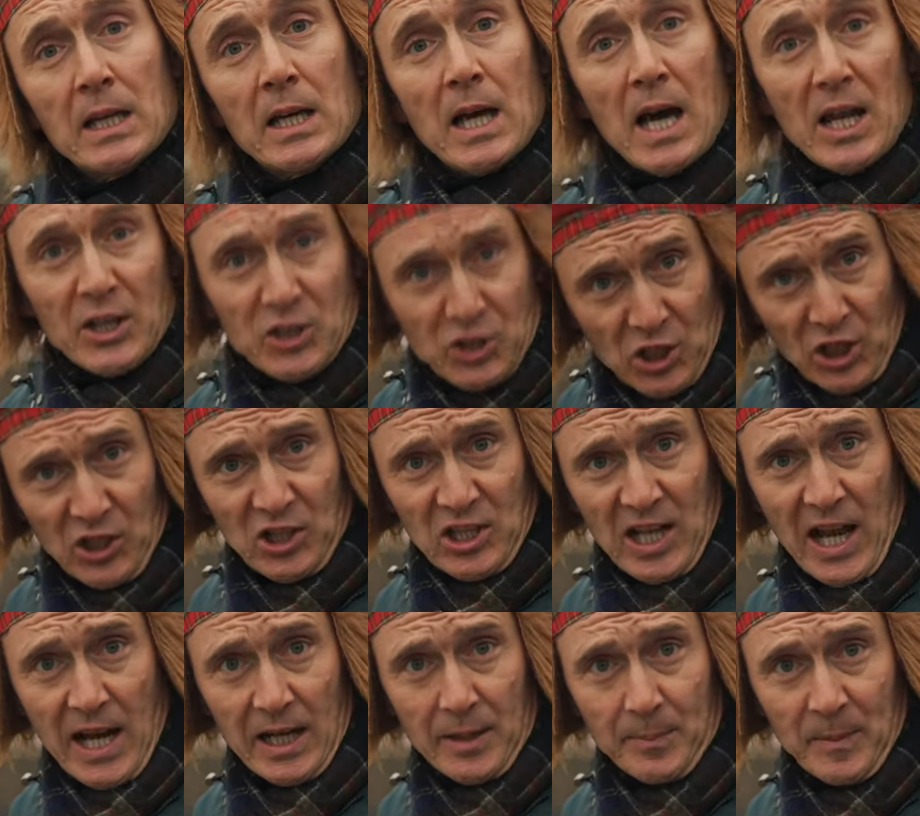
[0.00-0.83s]
And just
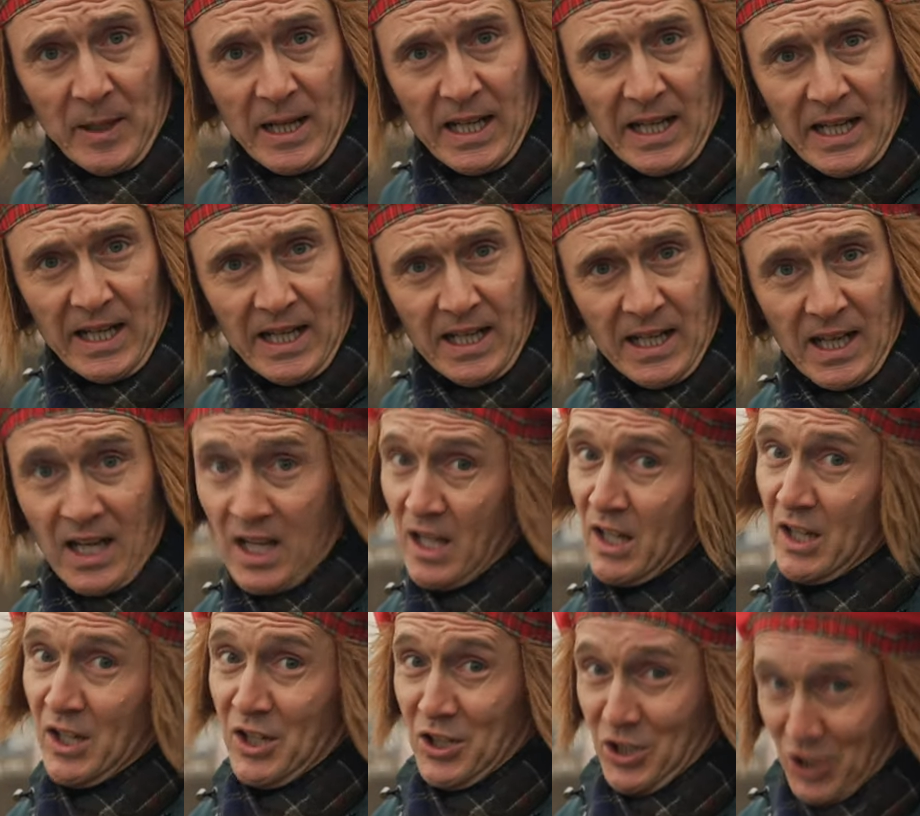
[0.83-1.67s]
like me,
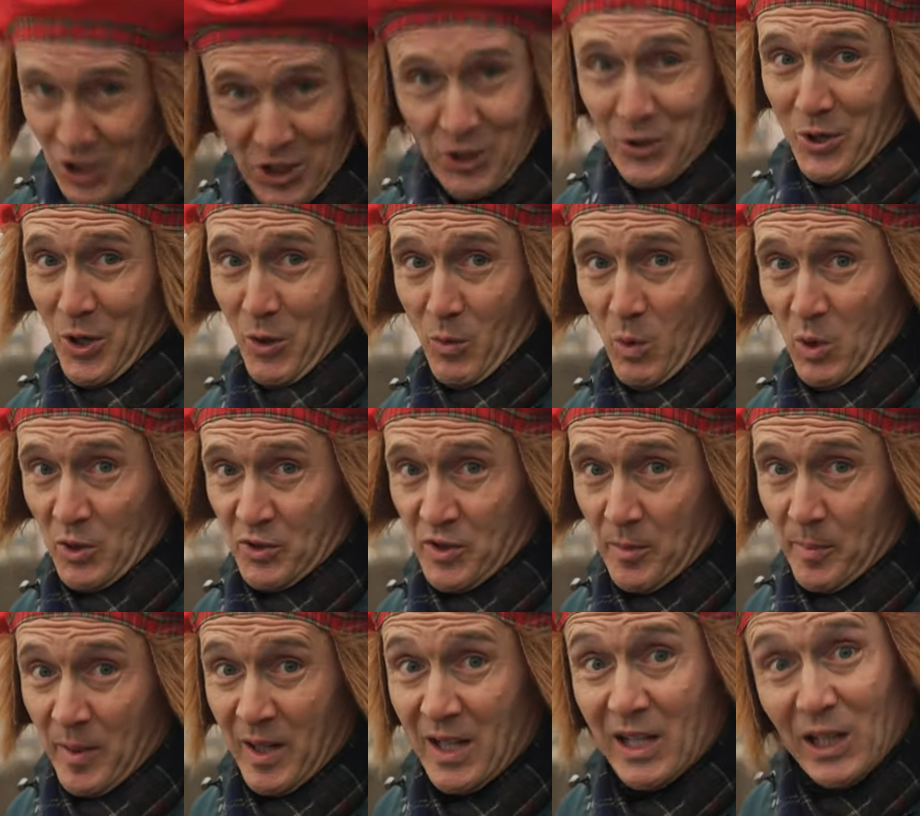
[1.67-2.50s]
you don't want
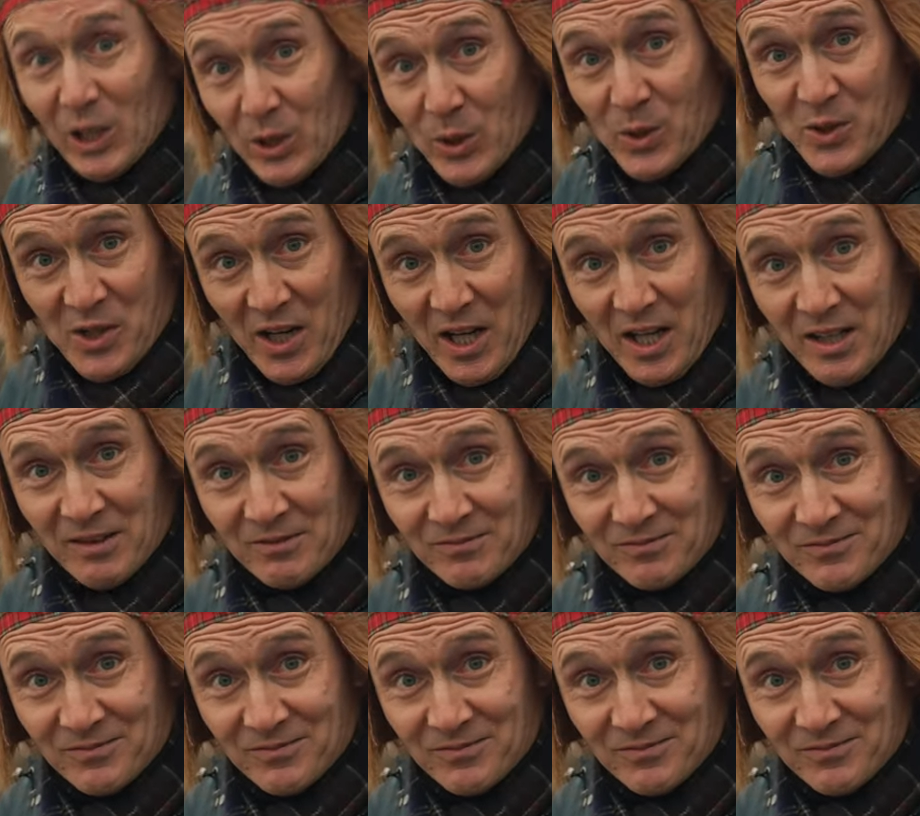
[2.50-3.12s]
to be a loser.